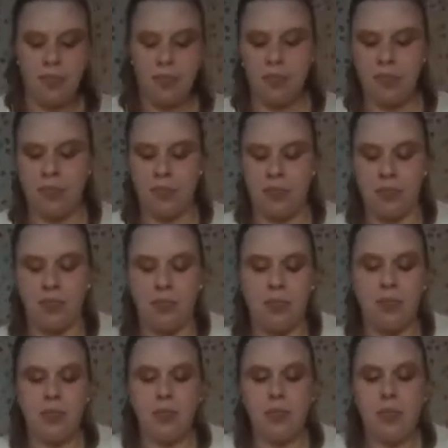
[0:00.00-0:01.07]
And
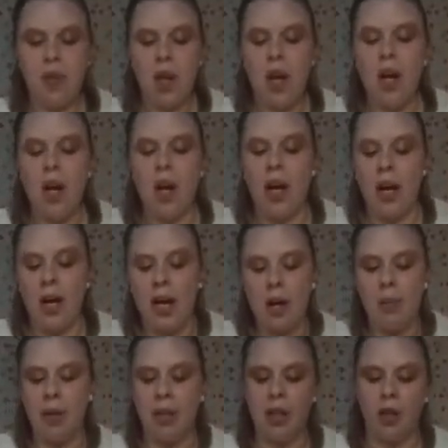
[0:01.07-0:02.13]
I'll hang
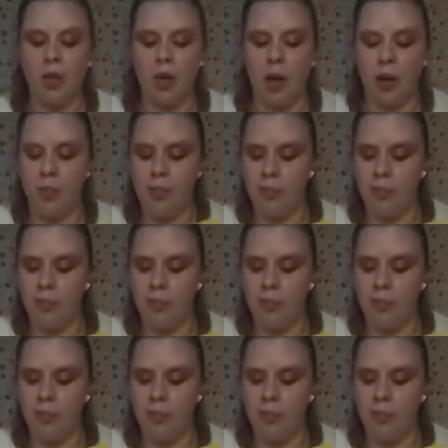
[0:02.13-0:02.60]
them in the room.